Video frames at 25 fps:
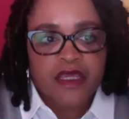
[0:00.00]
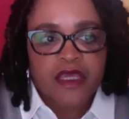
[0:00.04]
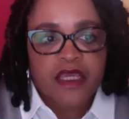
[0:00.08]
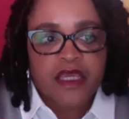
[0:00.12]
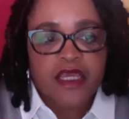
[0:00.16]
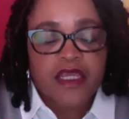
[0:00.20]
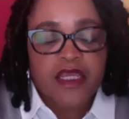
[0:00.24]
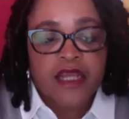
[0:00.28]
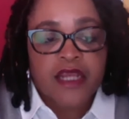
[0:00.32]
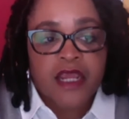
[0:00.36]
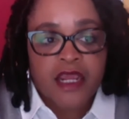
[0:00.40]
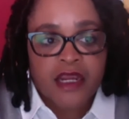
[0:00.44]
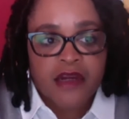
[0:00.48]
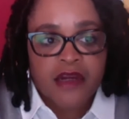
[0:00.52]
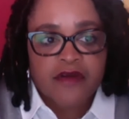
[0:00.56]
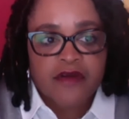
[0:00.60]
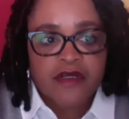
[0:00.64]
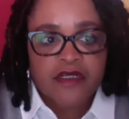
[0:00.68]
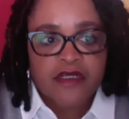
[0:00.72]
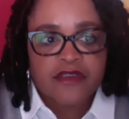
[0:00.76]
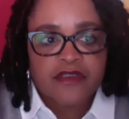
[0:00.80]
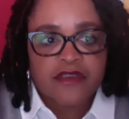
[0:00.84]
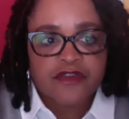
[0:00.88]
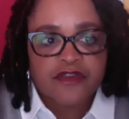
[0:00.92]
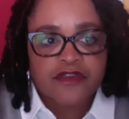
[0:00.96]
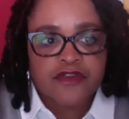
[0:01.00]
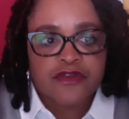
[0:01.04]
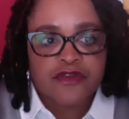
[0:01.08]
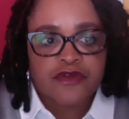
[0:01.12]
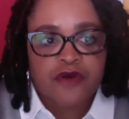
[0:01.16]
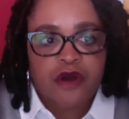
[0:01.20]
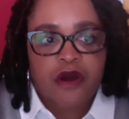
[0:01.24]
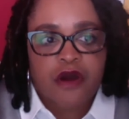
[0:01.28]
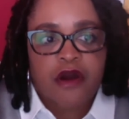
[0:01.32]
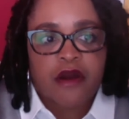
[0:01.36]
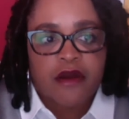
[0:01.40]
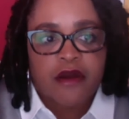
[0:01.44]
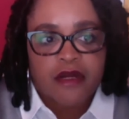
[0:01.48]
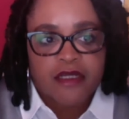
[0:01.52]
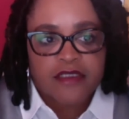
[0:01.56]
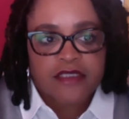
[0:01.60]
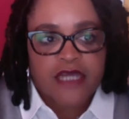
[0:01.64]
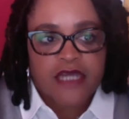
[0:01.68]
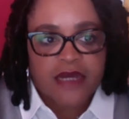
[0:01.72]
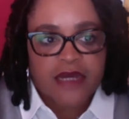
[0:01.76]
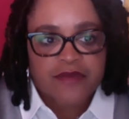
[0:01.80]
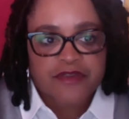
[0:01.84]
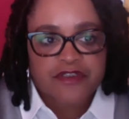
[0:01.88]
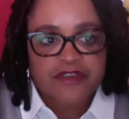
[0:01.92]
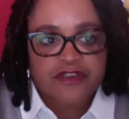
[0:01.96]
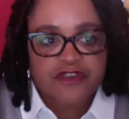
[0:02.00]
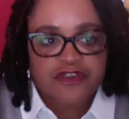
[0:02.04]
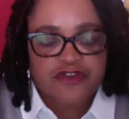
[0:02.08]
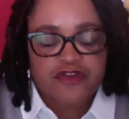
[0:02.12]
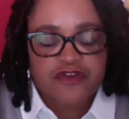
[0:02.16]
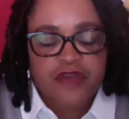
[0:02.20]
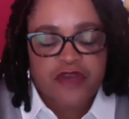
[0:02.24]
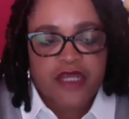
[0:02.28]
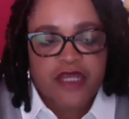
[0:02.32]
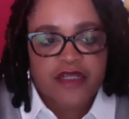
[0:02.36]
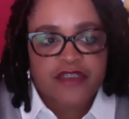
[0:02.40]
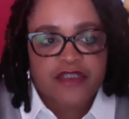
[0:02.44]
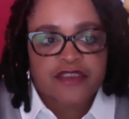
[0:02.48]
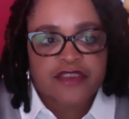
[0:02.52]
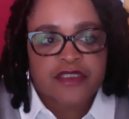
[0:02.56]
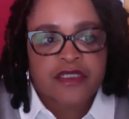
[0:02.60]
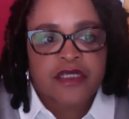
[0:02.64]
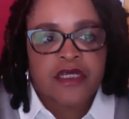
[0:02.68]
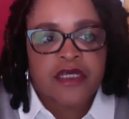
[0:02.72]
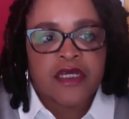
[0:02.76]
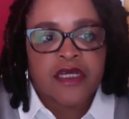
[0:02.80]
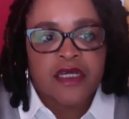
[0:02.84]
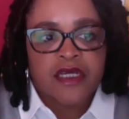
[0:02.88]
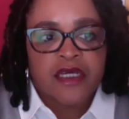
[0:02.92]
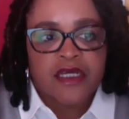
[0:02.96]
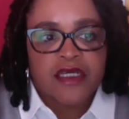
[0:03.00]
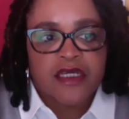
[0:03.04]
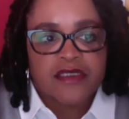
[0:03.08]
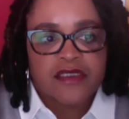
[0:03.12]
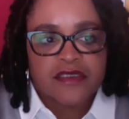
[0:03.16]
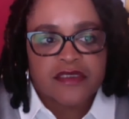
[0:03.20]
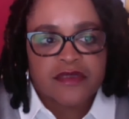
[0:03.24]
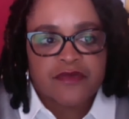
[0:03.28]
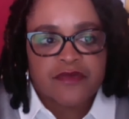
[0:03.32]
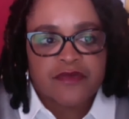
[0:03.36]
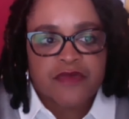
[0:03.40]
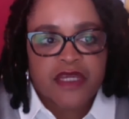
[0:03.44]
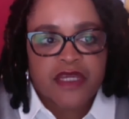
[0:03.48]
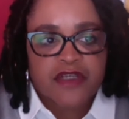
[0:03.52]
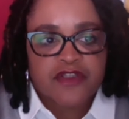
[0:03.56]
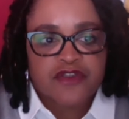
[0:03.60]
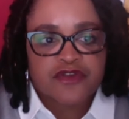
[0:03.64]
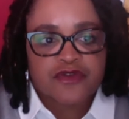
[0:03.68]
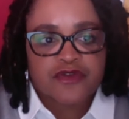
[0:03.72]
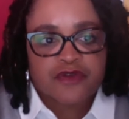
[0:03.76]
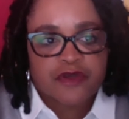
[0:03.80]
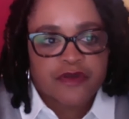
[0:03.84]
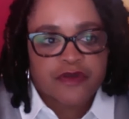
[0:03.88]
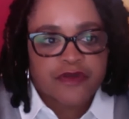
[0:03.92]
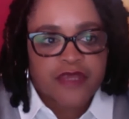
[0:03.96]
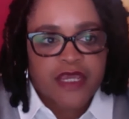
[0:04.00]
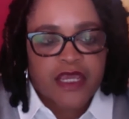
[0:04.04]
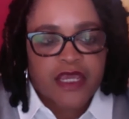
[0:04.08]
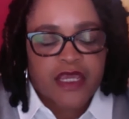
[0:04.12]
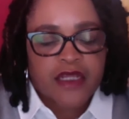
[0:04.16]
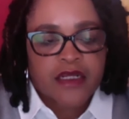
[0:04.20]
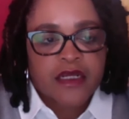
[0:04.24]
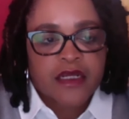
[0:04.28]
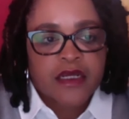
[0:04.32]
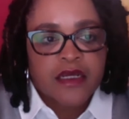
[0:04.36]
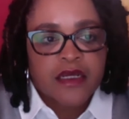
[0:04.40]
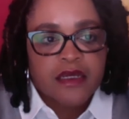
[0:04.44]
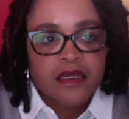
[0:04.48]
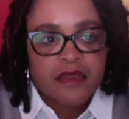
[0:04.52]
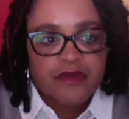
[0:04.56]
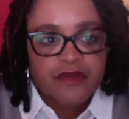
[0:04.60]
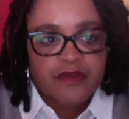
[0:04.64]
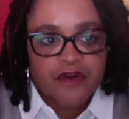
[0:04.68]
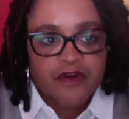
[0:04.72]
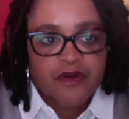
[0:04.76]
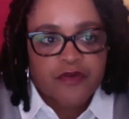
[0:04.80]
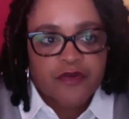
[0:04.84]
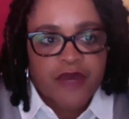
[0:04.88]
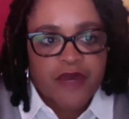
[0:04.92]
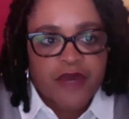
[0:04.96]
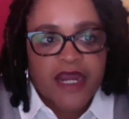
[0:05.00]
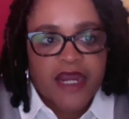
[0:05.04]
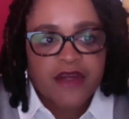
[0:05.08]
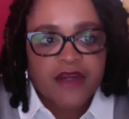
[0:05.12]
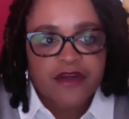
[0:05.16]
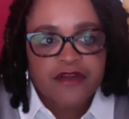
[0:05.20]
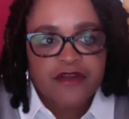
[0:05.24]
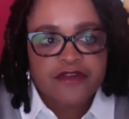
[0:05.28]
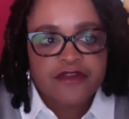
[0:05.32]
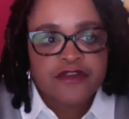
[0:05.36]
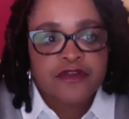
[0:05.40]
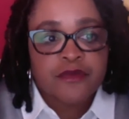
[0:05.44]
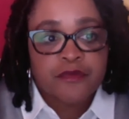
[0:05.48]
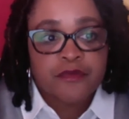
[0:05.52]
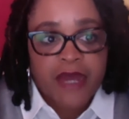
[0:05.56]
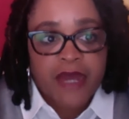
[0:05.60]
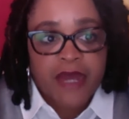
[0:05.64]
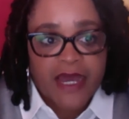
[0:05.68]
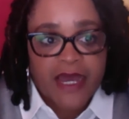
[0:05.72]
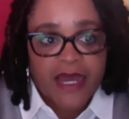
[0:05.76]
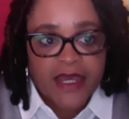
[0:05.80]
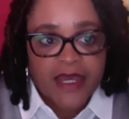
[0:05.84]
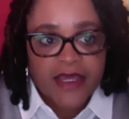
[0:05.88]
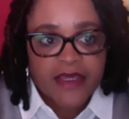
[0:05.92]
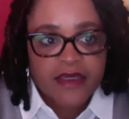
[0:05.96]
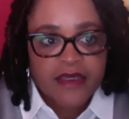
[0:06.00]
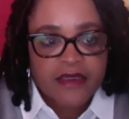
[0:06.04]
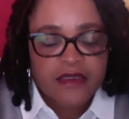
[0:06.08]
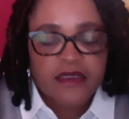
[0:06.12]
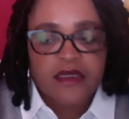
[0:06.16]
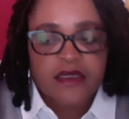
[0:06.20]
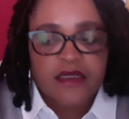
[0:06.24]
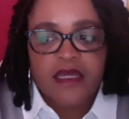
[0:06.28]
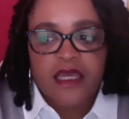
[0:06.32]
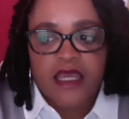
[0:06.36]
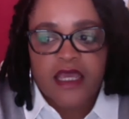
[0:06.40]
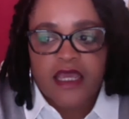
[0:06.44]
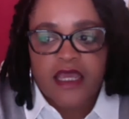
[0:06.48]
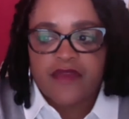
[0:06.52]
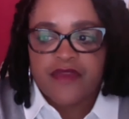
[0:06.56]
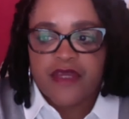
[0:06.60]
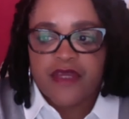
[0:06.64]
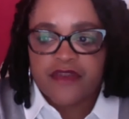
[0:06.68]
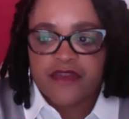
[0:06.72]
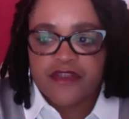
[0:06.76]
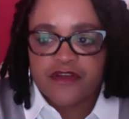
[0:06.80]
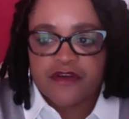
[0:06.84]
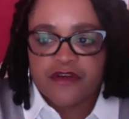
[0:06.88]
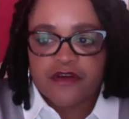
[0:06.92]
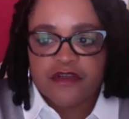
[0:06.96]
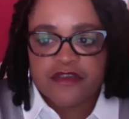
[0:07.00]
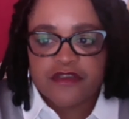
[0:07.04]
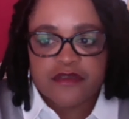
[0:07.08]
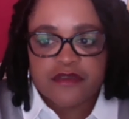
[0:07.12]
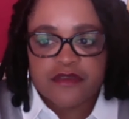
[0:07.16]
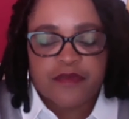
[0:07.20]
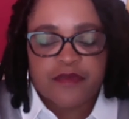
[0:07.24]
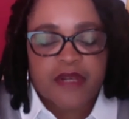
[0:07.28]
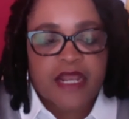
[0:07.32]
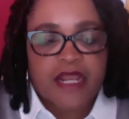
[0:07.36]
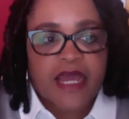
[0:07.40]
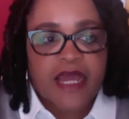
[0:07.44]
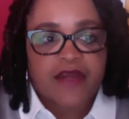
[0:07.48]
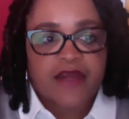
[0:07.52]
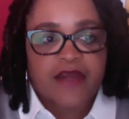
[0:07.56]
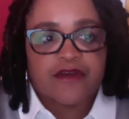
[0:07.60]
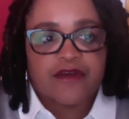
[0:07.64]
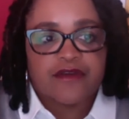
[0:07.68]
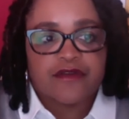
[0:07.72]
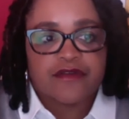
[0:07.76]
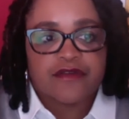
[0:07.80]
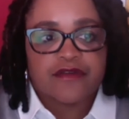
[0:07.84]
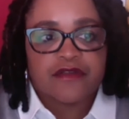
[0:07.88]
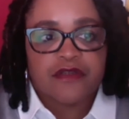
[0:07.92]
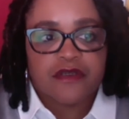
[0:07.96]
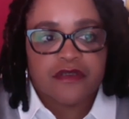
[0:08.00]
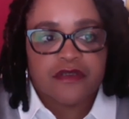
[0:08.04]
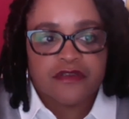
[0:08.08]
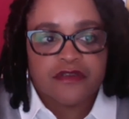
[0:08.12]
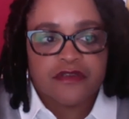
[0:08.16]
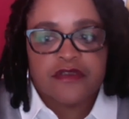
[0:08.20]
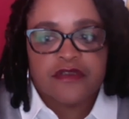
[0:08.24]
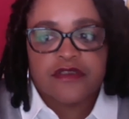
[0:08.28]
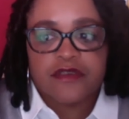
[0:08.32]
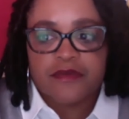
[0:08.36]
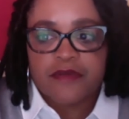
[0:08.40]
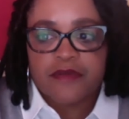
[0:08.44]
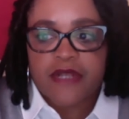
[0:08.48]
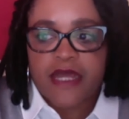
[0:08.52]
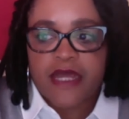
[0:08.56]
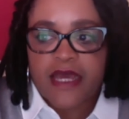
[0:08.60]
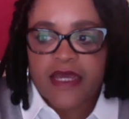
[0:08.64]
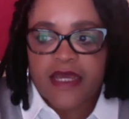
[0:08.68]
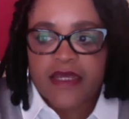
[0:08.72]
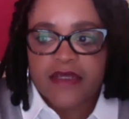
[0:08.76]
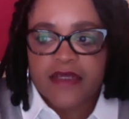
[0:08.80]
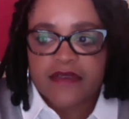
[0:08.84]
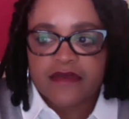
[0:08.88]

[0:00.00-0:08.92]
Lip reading: inherent to our adoption strategy, is to make sure that there are buyers to buy and that there are suppliers to supply.